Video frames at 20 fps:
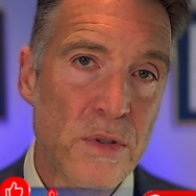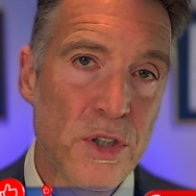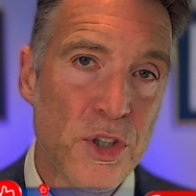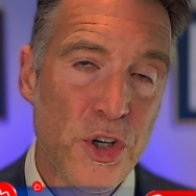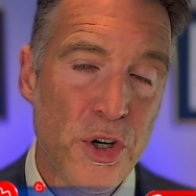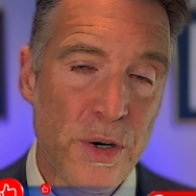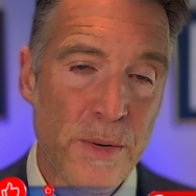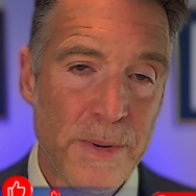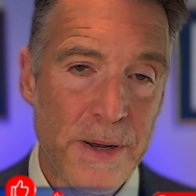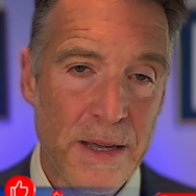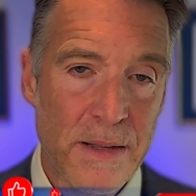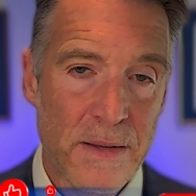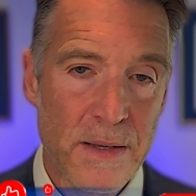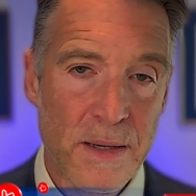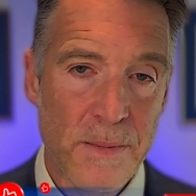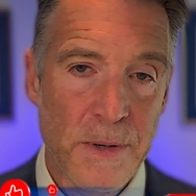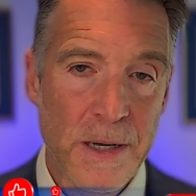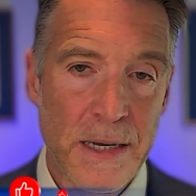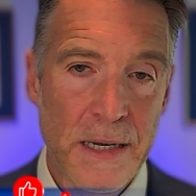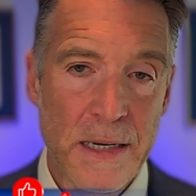neuropathic
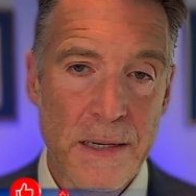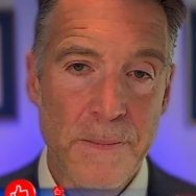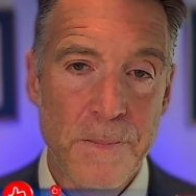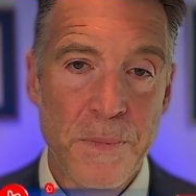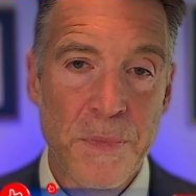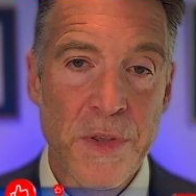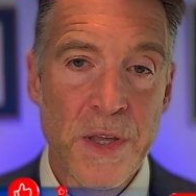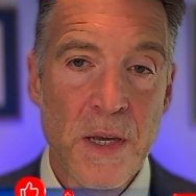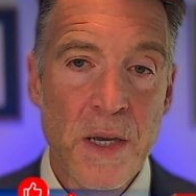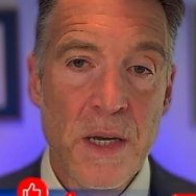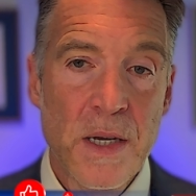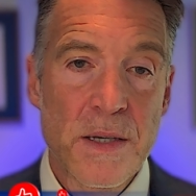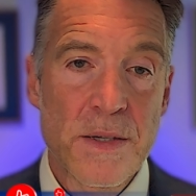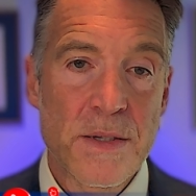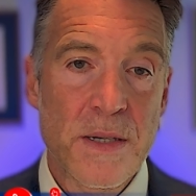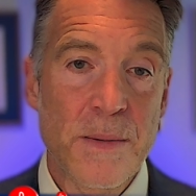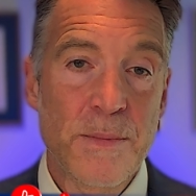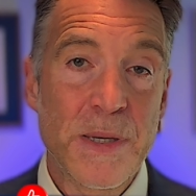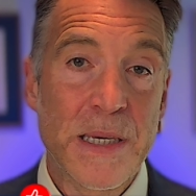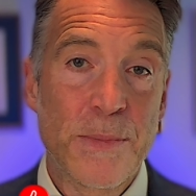pain.
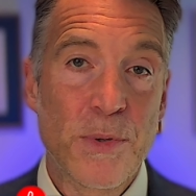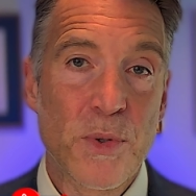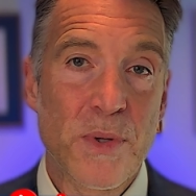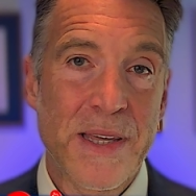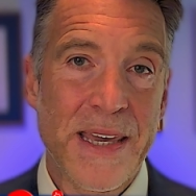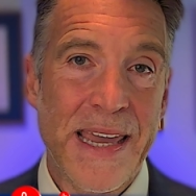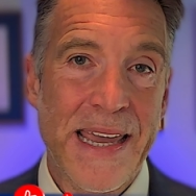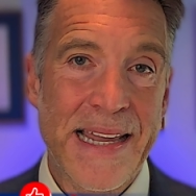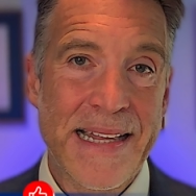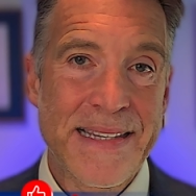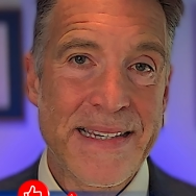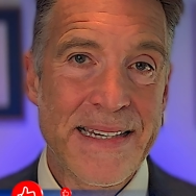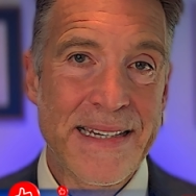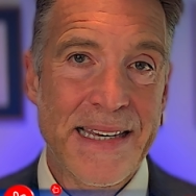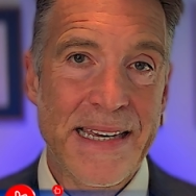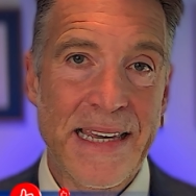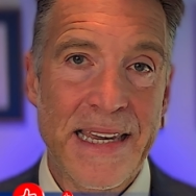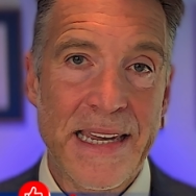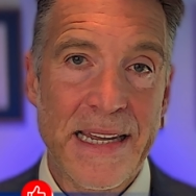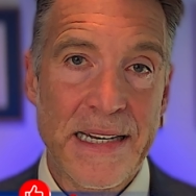Some people with cancer
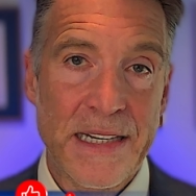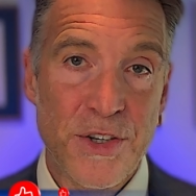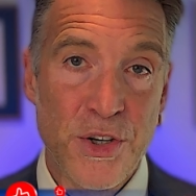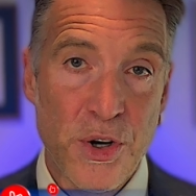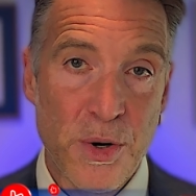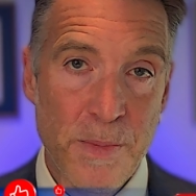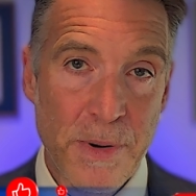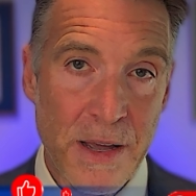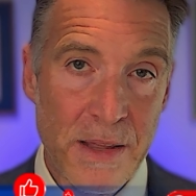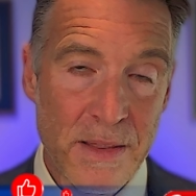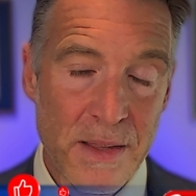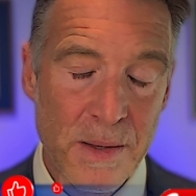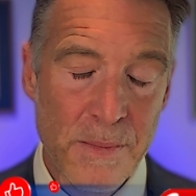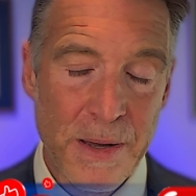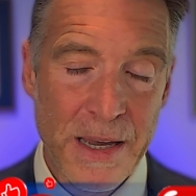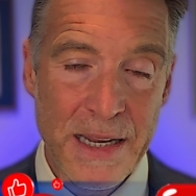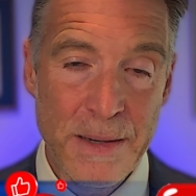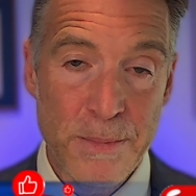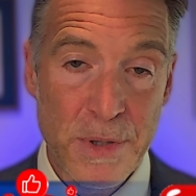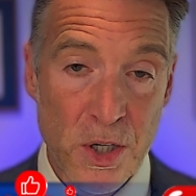can get neuropathic
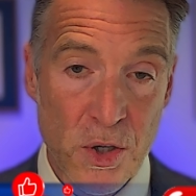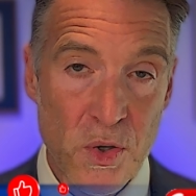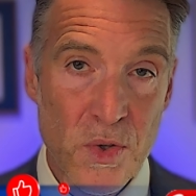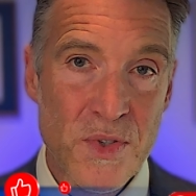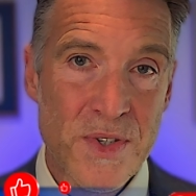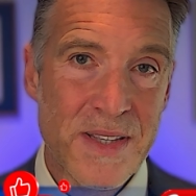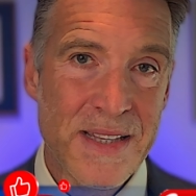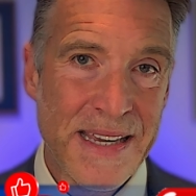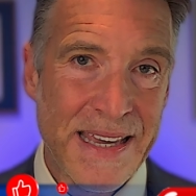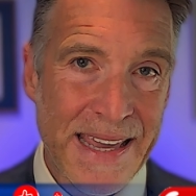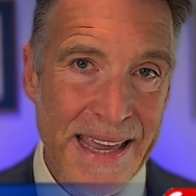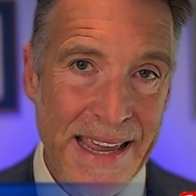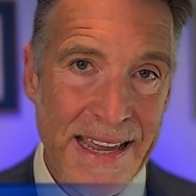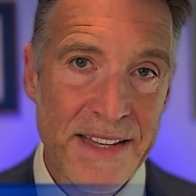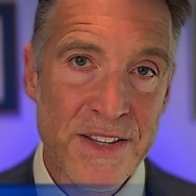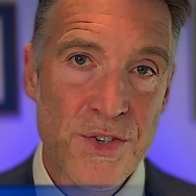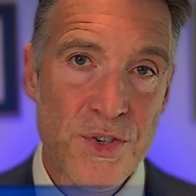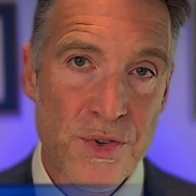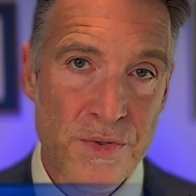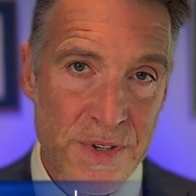pain because of the
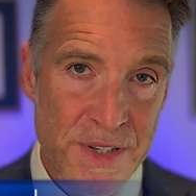cancer